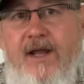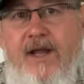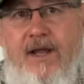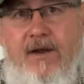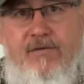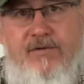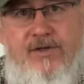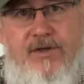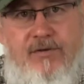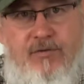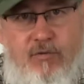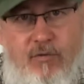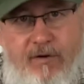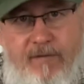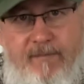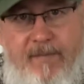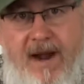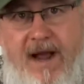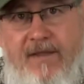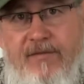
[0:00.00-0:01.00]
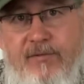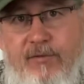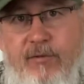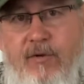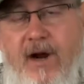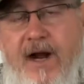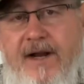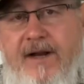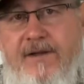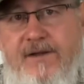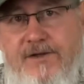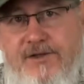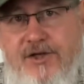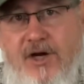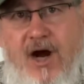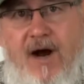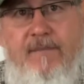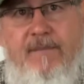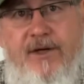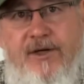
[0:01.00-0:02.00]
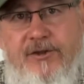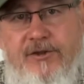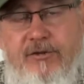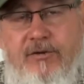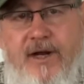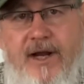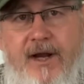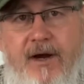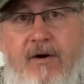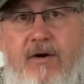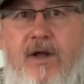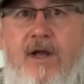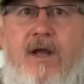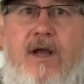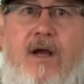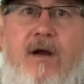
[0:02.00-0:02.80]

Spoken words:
It was a northbound through hike of the John Muir Trail.